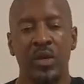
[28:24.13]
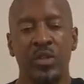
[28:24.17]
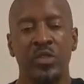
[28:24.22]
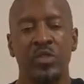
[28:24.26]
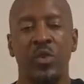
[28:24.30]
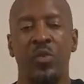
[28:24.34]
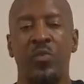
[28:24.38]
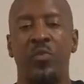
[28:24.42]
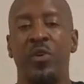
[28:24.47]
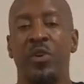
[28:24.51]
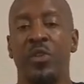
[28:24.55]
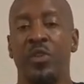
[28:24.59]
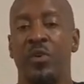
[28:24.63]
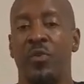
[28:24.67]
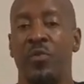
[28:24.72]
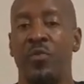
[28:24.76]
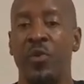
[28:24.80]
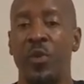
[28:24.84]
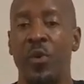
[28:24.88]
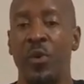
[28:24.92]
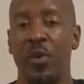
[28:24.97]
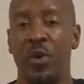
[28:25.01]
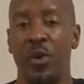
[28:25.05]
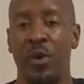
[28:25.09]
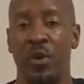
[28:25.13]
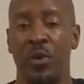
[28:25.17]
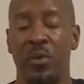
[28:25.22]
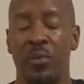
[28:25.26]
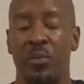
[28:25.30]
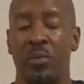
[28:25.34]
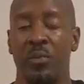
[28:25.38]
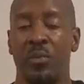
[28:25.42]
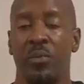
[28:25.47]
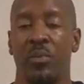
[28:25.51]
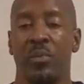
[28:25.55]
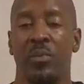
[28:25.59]
So for the
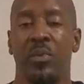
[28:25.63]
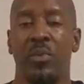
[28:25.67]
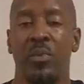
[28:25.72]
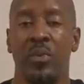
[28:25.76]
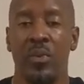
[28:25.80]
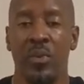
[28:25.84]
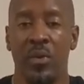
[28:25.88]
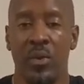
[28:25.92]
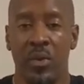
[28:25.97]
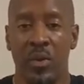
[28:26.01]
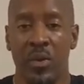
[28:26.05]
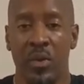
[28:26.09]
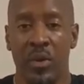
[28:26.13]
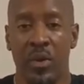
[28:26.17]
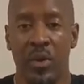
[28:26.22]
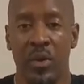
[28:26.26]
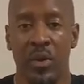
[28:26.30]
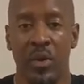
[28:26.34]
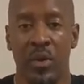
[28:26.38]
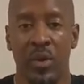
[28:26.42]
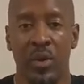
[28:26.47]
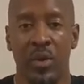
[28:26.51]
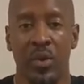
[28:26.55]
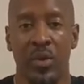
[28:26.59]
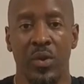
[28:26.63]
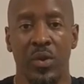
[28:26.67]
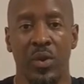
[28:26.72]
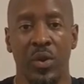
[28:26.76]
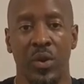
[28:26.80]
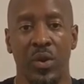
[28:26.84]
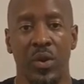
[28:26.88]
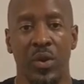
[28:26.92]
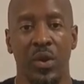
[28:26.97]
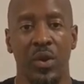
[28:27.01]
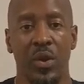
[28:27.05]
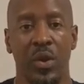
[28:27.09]
form, you're
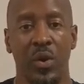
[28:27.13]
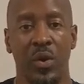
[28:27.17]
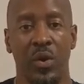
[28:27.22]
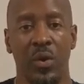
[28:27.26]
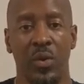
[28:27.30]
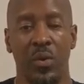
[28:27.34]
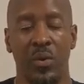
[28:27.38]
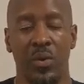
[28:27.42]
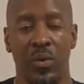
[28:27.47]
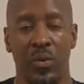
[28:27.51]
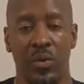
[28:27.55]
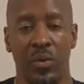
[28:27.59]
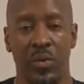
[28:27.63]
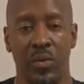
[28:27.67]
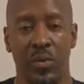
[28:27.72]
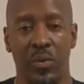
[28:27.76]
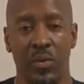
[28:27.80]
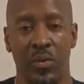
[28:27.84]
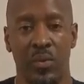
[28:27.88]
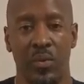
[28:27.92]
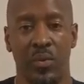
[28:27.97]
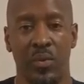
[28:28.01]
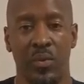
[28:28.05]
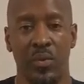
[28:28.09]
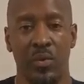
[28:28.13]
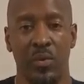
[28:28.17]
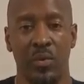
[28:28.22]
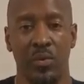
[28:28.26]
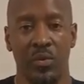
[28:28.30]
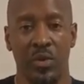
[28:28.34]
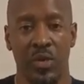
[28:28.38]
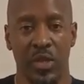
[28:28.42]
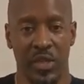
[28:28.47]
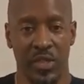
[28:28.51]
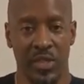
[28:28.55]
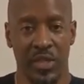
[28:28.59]
gonna go
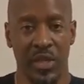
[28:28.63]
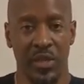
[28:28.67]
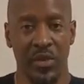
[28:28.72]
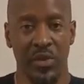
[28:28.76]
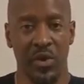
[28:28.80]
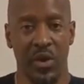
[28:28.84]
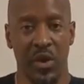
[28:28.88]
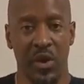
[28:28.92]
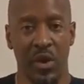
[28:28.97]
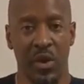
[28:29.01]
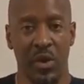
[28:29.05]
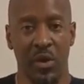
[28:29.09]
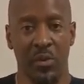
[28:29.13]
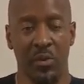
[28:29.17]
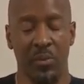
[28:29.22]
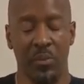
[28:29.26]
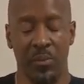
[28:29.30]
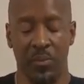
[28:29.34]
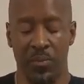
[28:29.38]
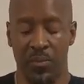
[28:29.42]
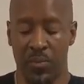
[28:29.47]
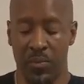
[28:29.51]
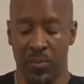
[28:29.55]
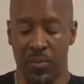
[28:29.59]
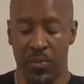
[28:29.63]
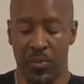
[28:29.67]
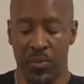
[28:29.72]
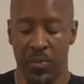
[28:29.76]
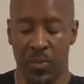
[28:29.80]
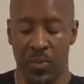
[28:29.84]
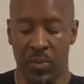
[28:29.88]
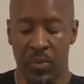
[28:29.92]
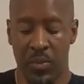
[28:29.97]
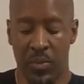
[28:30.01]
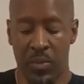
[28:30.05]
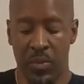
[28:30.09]
extend your arm,
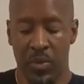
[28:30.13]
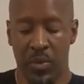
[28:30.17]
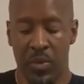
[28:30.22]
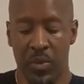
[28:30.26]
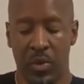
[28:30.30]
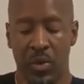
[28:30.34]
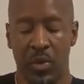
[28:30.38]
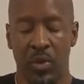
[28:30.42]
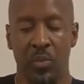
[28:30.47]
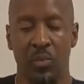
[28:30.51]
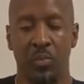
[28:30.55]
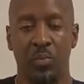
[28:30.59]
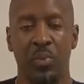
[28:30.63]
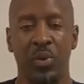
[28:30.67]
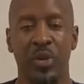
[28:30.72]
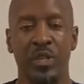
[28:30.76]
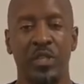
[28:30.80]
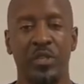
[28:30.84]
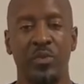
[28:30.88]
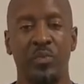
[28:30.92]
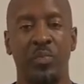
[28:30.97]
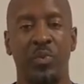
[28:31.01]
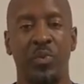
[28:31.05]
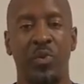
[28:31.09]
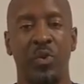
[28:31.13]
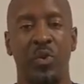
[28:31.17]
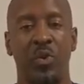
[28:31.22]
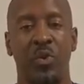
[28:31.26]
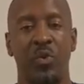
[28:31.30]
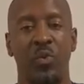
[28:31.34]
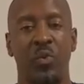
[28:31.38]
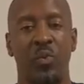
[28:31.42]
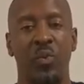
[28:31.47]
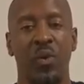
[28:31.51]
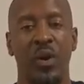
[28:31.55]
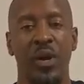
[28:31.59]
push and
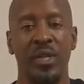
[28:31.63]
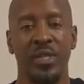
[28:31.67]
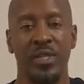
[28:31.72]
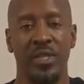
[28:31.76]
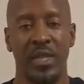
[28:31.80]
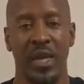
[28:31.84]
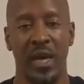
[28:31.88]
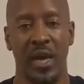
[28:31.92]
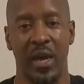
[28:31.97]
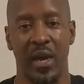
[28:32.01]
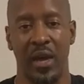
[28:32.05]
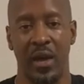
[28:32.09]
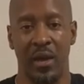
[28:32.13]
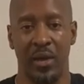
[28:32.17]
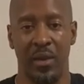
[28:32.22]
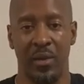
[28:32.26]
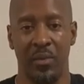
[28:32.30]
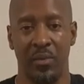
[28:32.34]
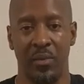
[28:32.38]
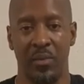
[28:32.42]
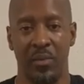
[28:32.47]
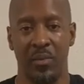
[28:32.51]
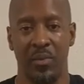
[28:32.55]
pull one time,